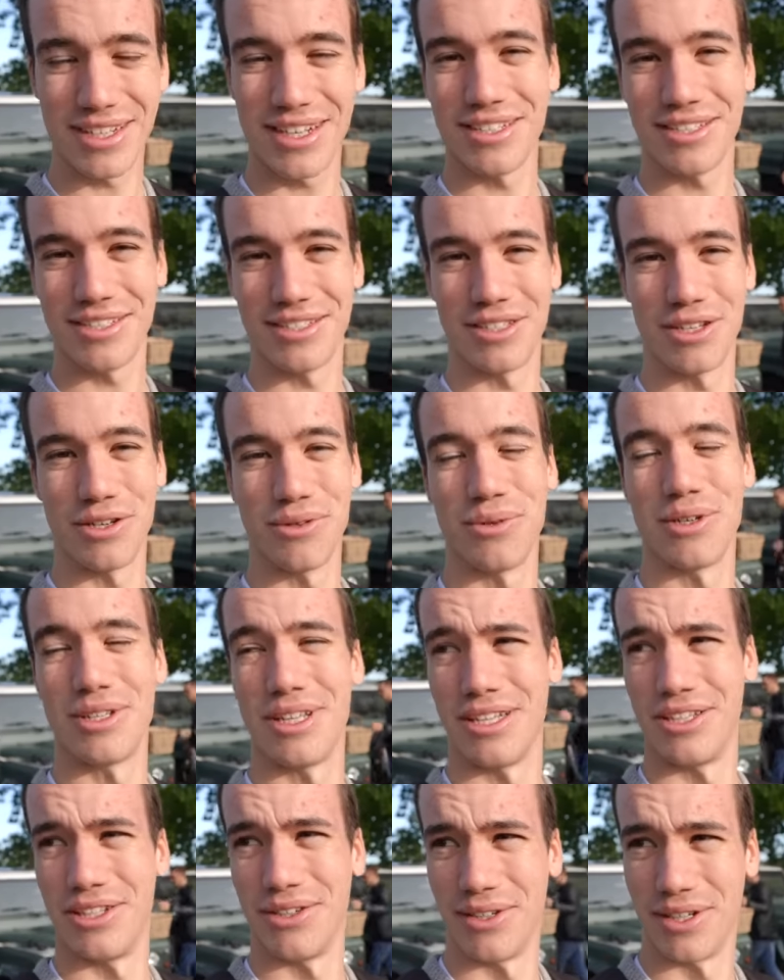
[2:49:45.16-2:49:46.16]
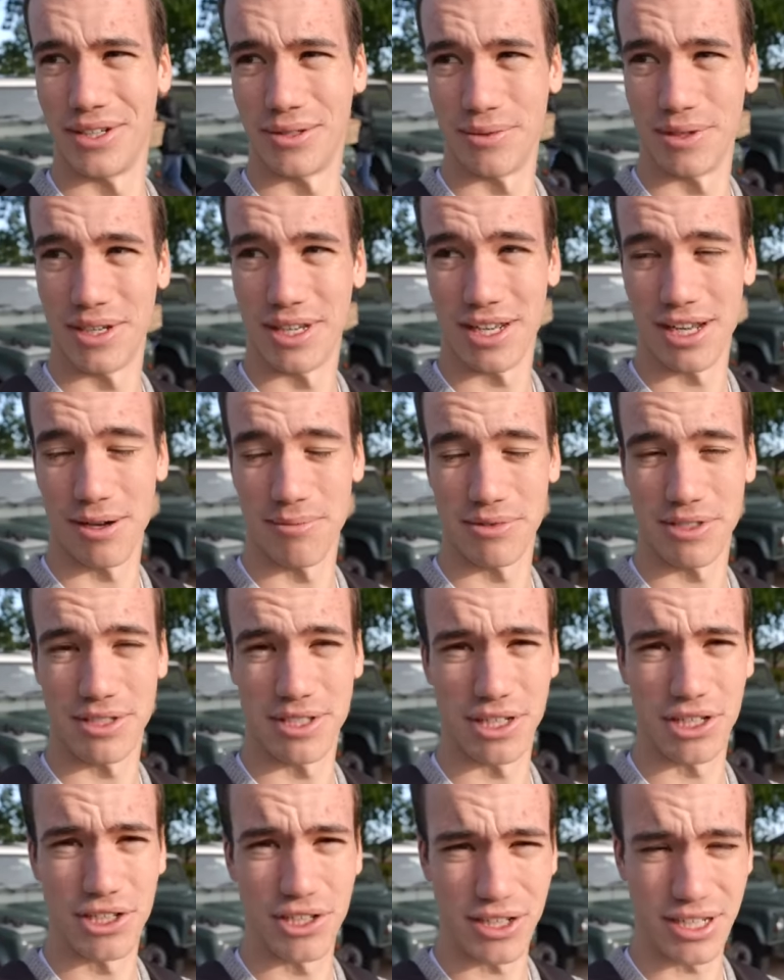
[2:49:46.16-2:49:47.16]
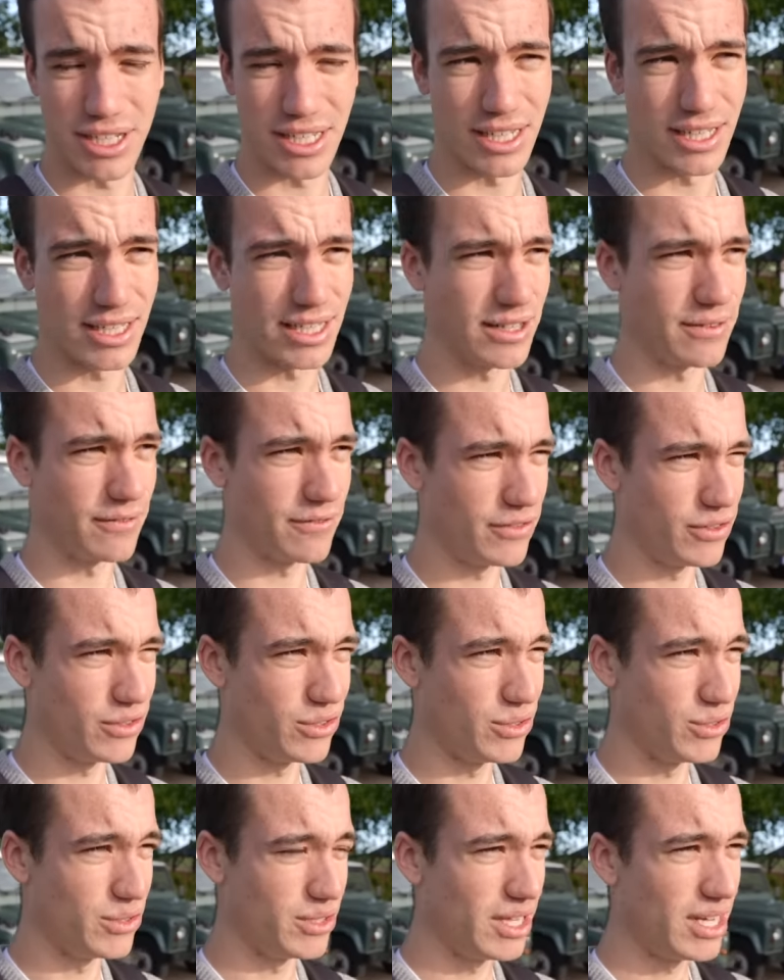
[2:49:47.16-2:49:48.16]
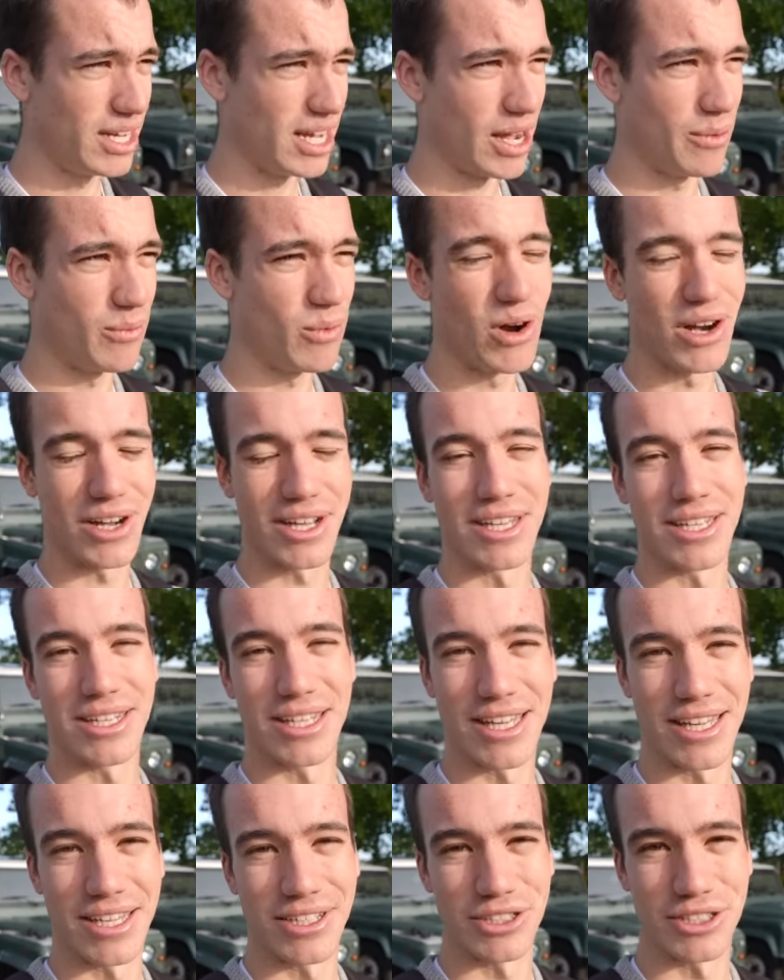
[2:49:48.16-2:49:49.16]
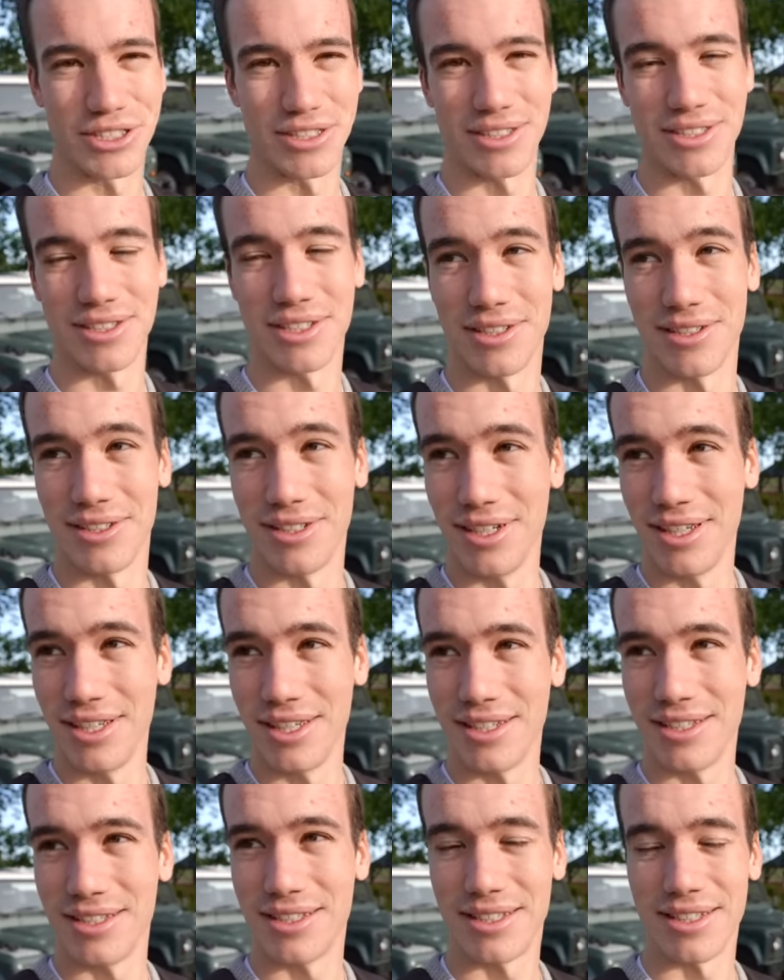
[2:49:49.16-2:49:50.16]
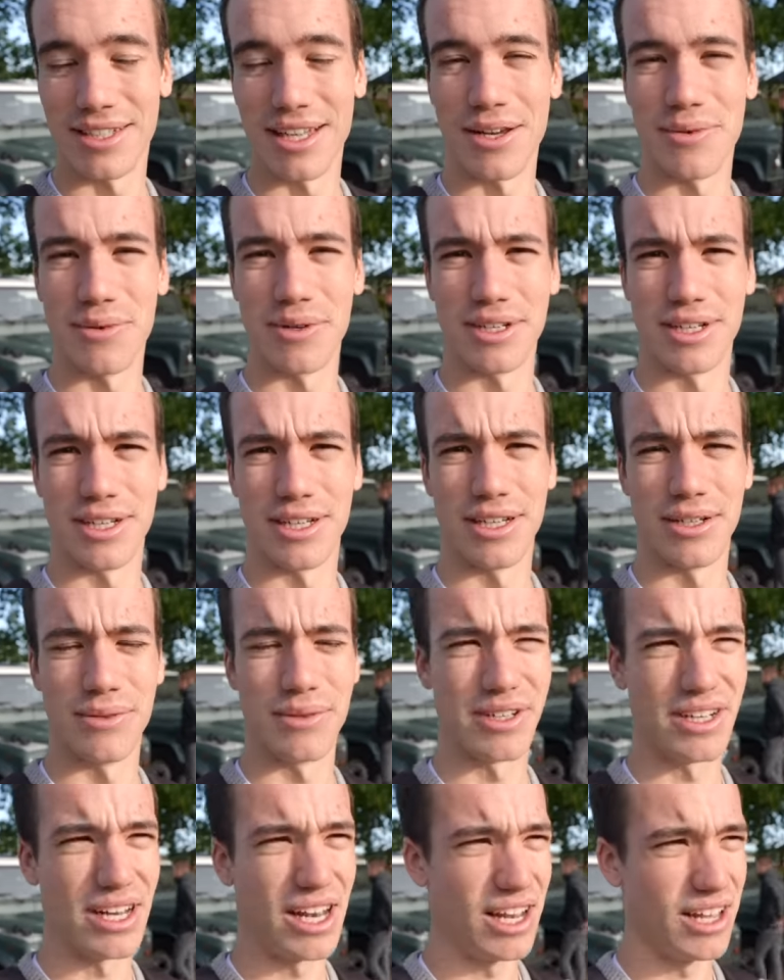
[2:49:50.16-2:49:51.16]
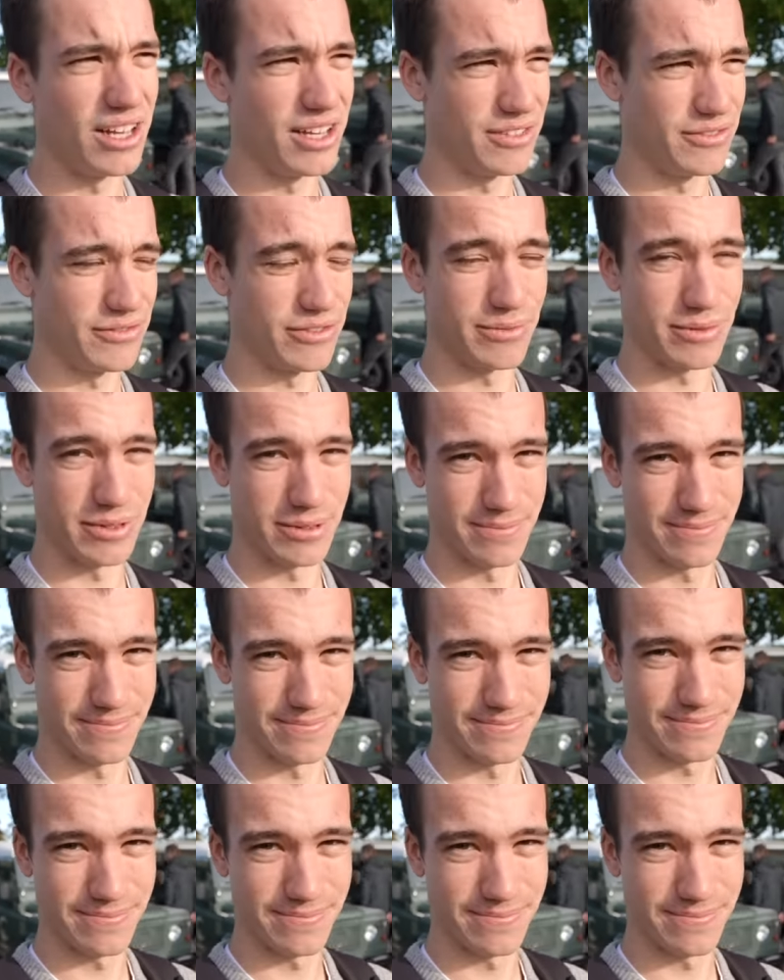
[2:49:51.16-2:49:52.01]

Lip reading: guys know what they're doing when it comes to cooking and food and working in a kitchen. So today we're gonna learn from them.